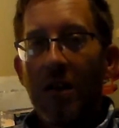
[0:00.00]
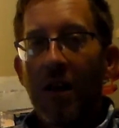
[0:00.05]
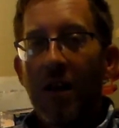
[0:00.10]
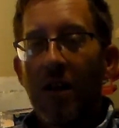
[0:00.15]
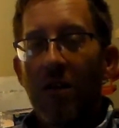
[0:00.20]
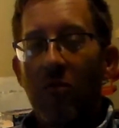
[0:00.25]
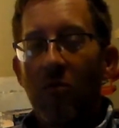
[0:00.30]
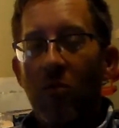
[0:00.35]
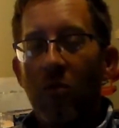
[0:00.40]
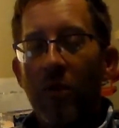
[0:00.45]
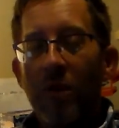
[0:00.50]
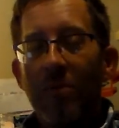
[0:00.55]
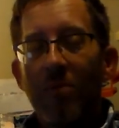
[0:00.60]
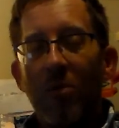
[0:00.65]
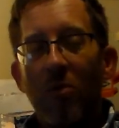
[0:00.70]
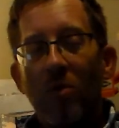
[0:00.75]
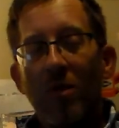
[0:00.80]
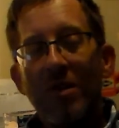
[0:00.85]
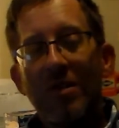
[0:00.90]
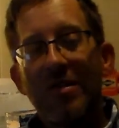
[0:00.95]
It had a
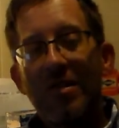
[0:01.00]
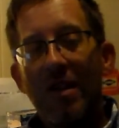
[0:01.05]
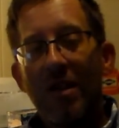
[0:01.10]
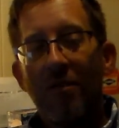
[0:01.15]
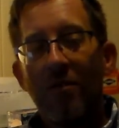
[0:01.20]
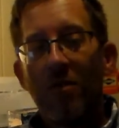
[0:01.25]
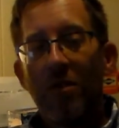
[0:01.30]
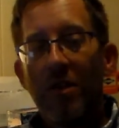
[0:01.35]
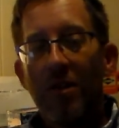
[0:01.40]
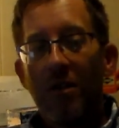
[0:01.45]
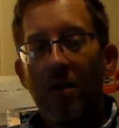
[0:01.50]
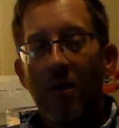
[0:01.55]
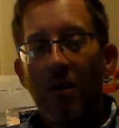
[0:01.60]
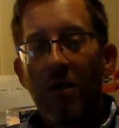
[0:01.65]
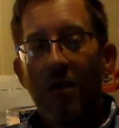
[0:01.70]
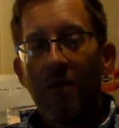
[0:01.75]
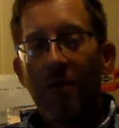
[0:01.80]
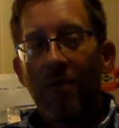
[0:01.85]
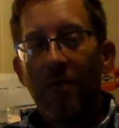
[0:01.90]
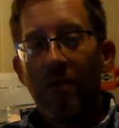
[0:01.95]
1.7
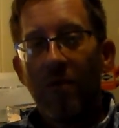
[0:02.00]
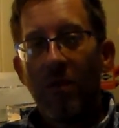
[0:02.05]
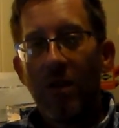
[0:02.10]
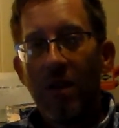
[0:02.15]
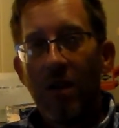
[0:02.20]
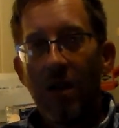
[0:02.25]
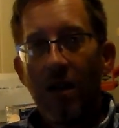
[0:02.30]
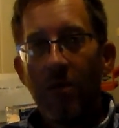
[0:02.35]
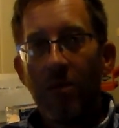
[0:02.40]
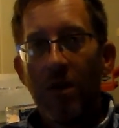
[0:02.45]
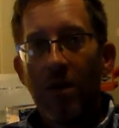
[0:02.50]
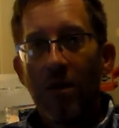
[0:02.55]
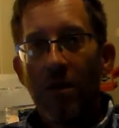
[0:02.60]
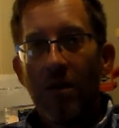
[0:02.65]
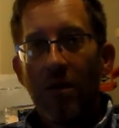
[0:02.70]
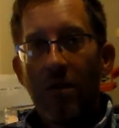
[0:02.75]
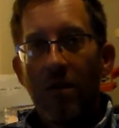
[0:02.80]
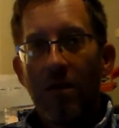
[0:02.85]
liter VW